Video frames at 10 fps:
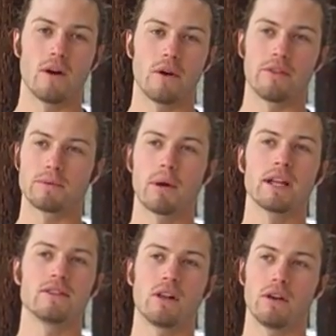And there's
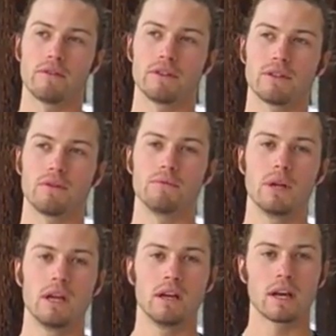pines all over, so
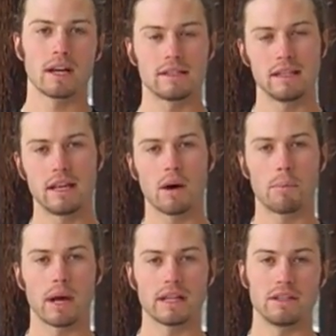kind of seek out
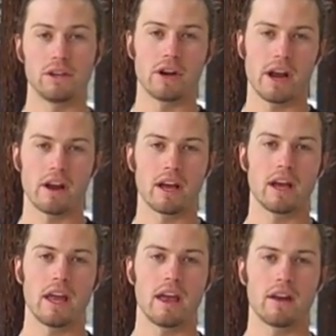pines in your area
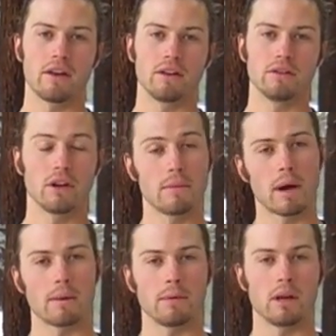and learn about
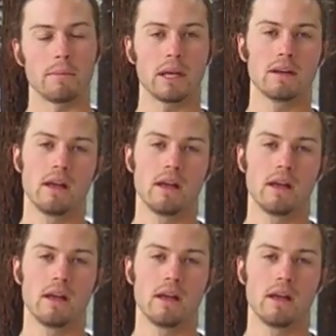them a little bit.